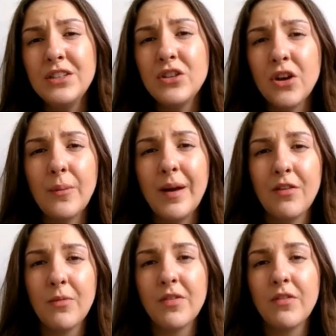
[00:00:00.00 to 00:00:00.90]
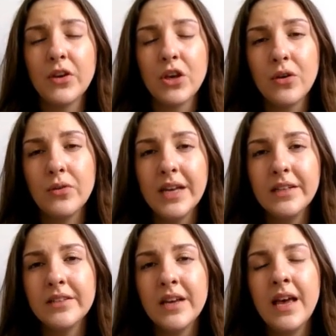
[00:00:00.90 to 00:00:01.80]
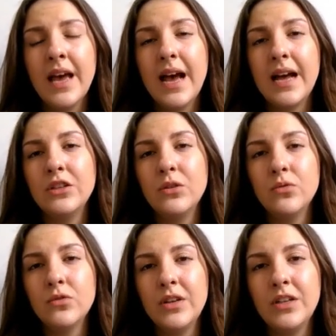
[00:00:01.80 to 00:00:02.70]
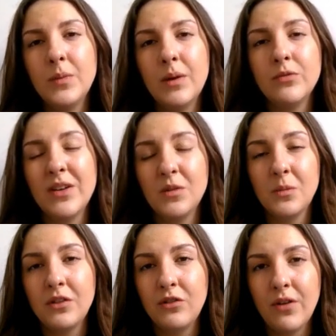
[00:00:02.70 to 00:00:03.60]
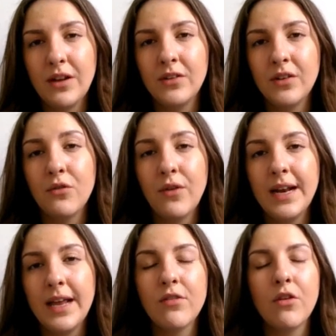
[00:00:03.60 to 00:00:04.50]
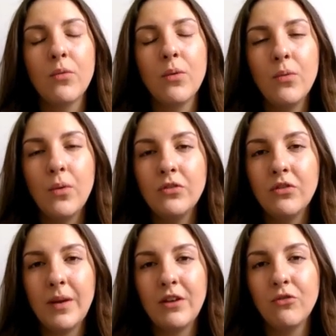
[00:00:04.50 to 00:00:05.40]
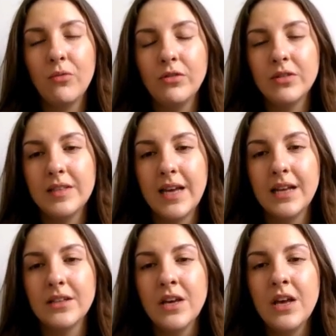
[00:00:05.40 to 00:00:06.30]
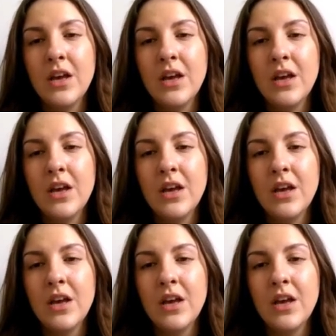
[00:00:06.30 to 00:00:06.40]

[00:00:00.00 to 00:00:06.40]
to know about the specific units, and you also need to be able to express your answer correctly. So we want to make sure we understand.